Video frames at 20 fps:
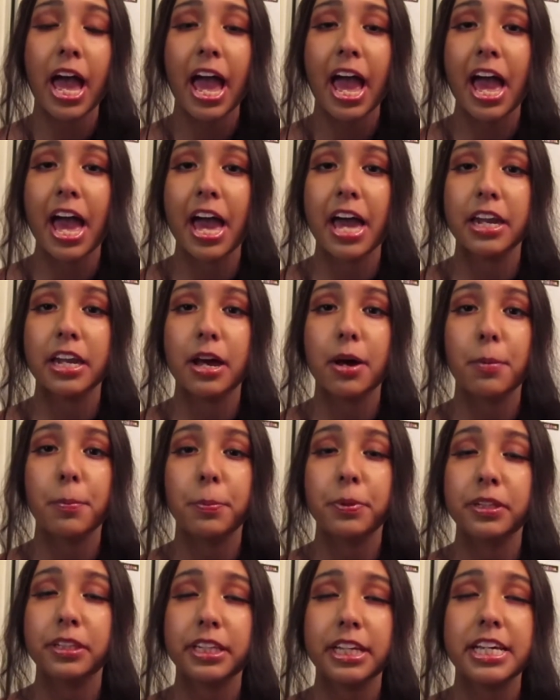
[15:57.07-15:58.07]
And
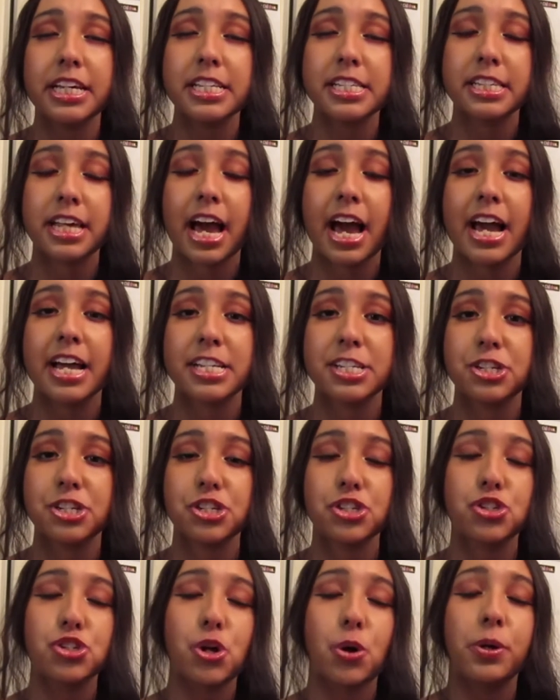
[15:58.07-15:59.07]
please, guys,
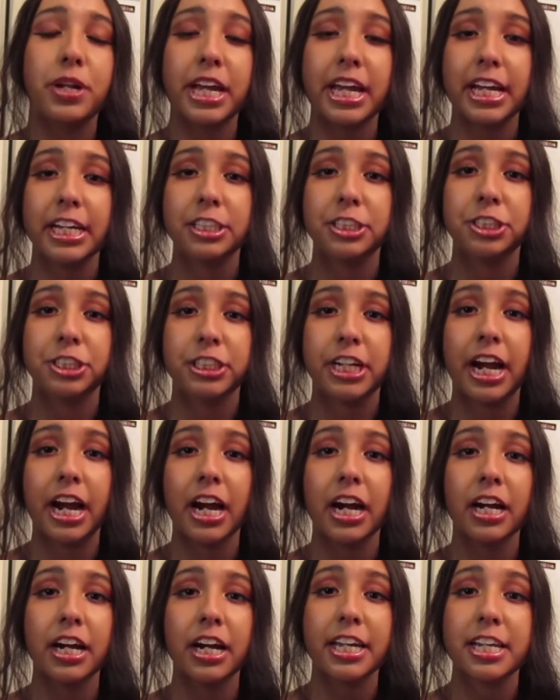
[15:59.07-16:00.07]
just donate and
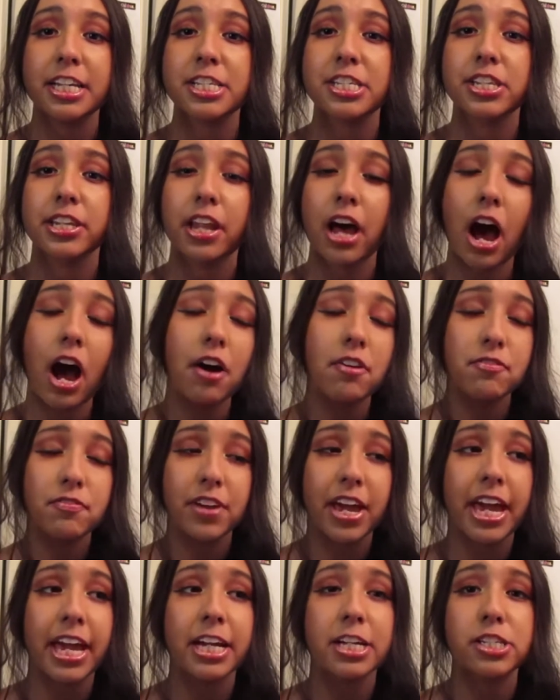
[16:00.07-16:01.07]
share. is not
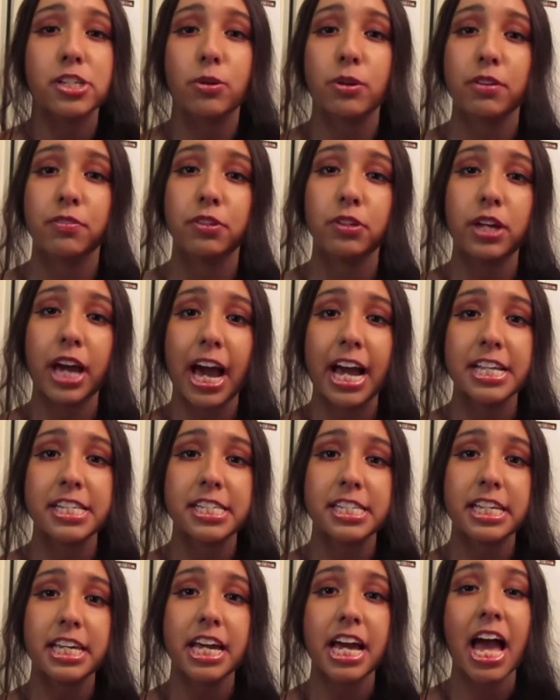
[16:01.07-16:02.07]
fake. So if you guys
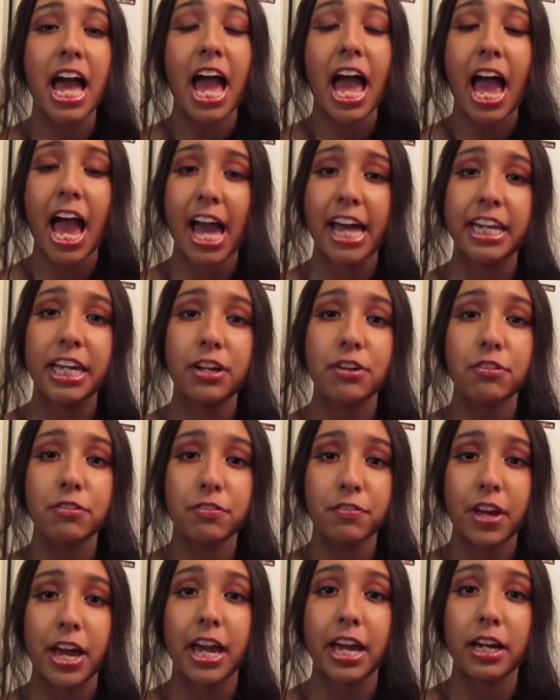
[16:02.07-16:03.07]
see any
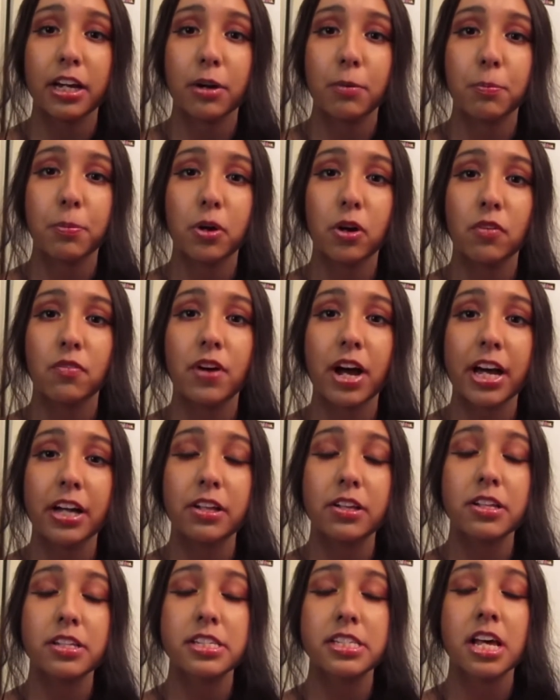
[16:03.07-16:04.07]
fake
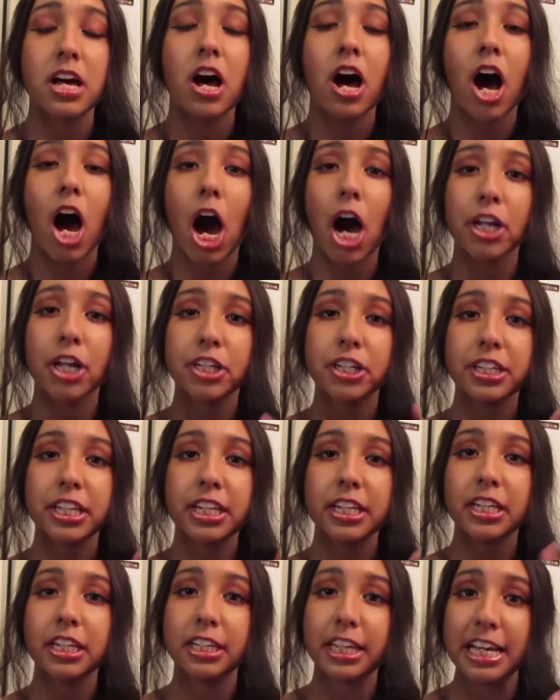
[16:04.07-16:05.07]
profiles other than
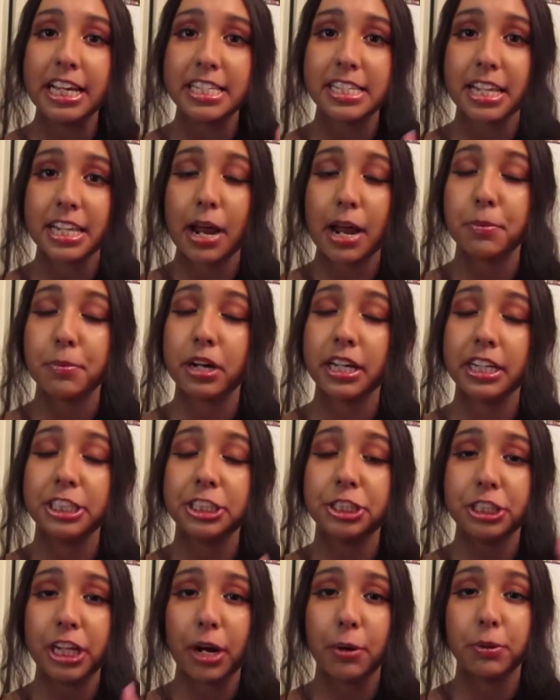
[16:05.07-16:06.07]
the links that I'm going to
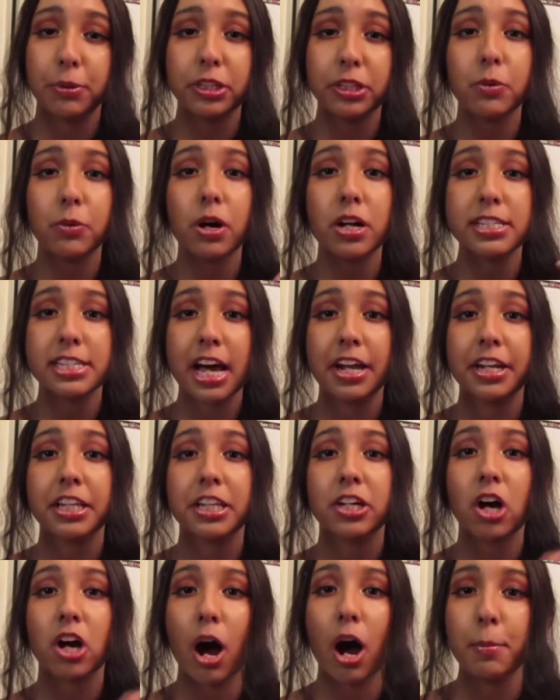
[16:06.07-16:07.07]
share with you all down in the
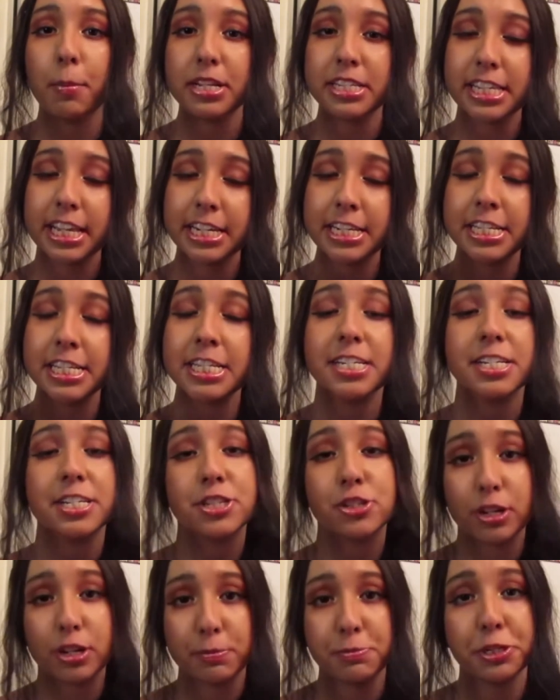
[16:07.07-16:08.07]
comments and in the
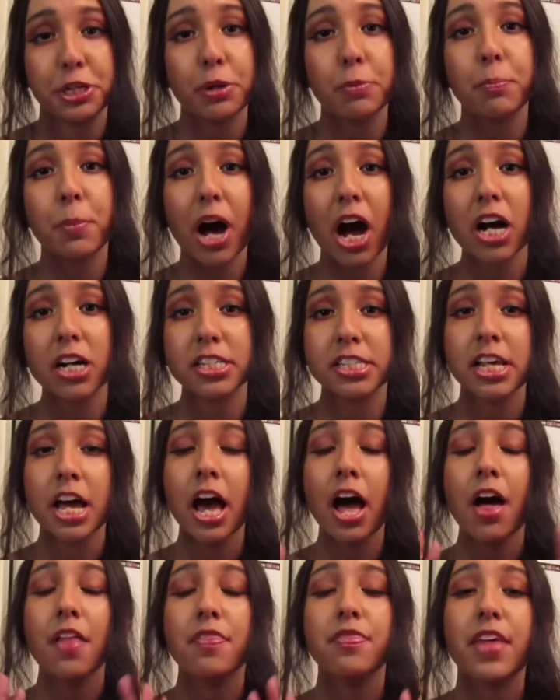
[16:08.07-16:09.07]
description box,
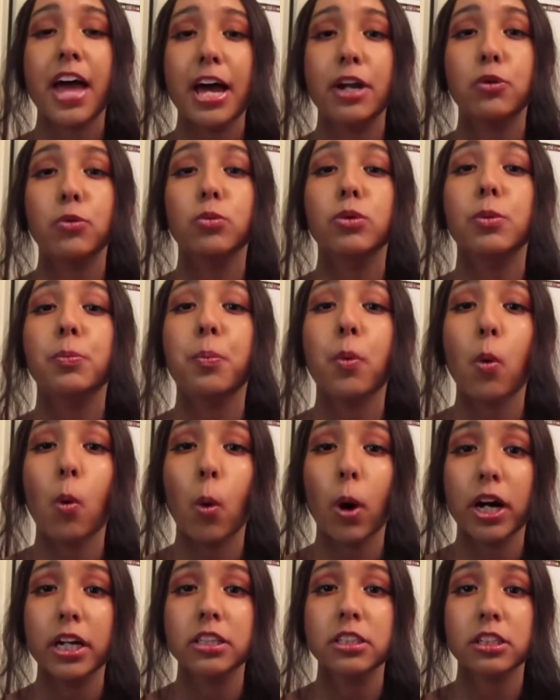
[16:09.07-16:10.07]
then
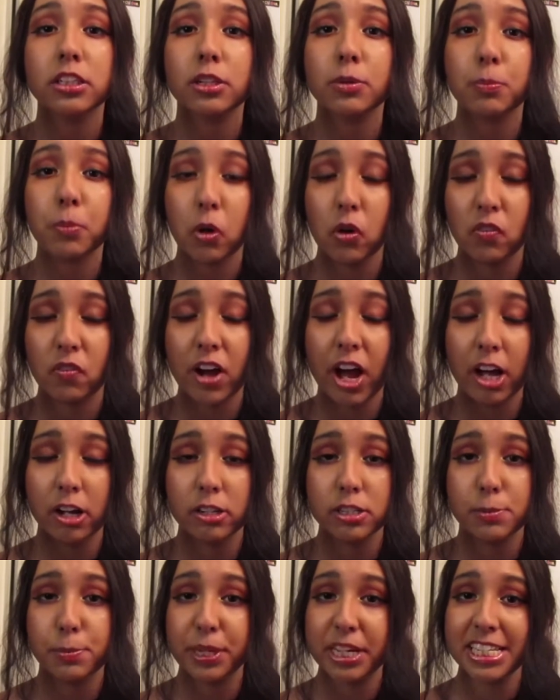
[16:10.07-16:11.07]
report the profiles,
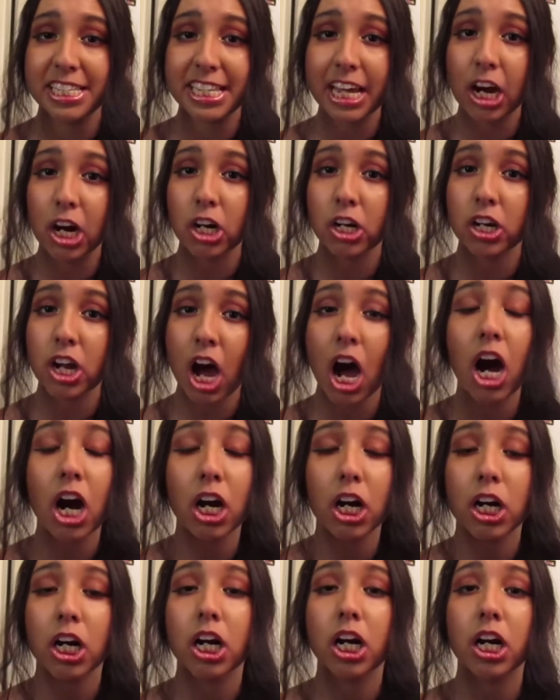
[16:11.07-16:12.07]
because they are not
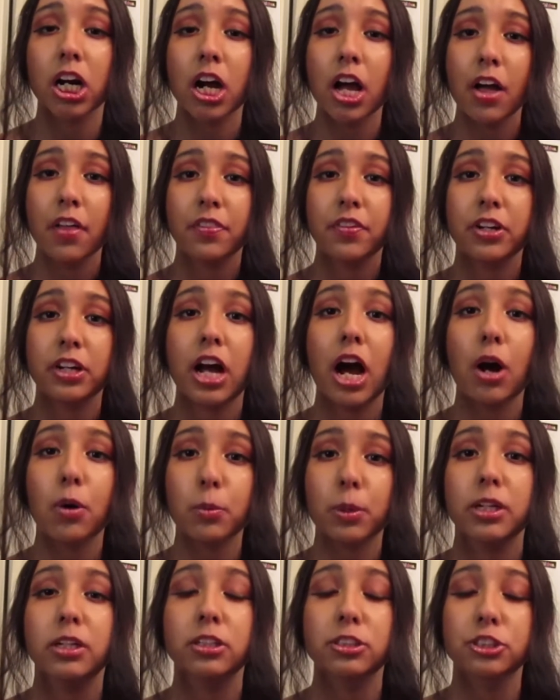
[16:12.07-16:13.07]
her. They're not
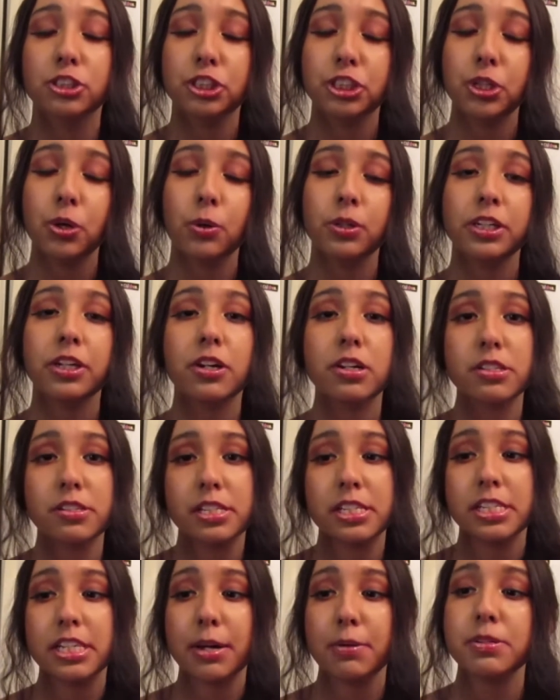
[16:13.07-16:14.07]
real. She only goes with
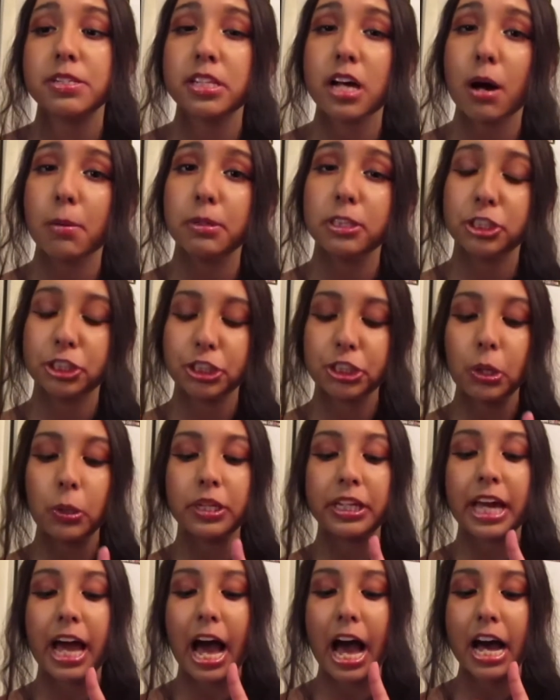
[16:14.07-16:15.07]
Say With Salma. She only
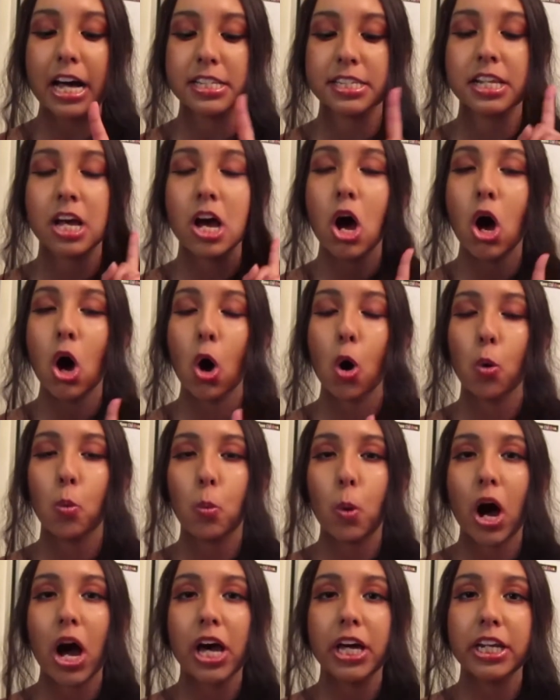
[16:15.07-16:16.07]
has
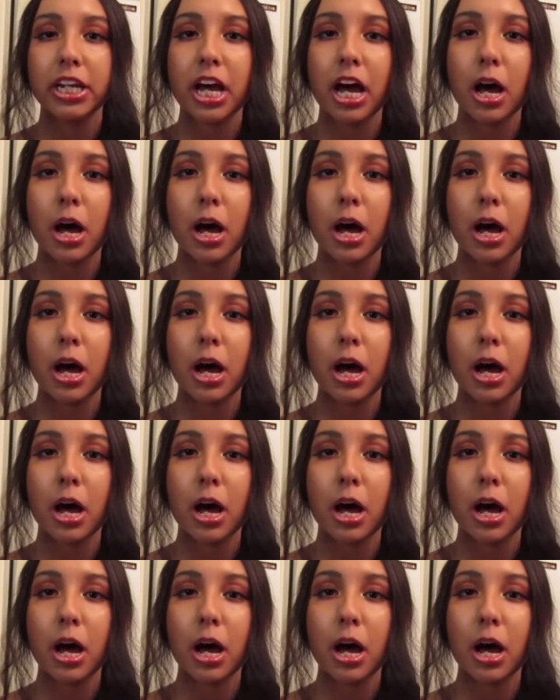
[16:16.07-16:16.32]
one.